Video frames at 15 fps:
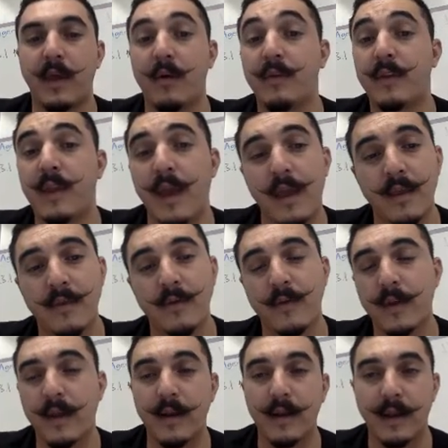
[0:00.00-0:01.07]
death. So it's
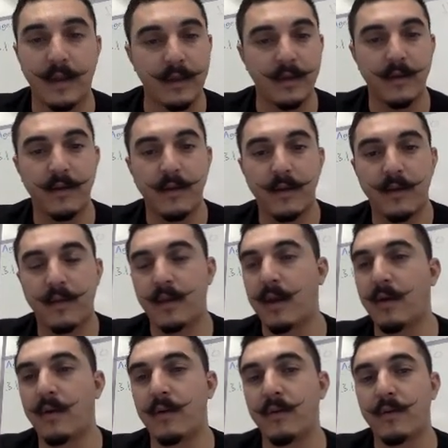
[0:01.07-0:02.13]
kind of like
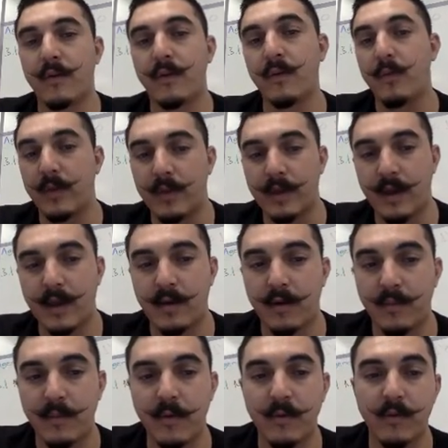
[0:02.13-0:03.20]
cell suicide
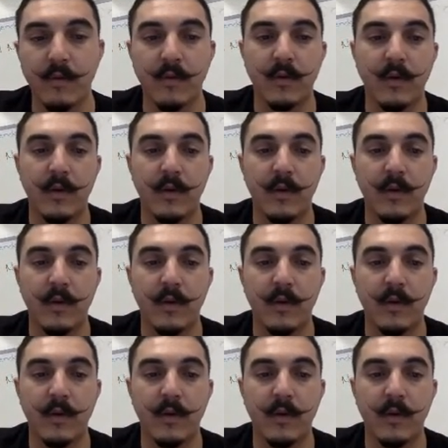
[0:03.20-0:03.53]
almost.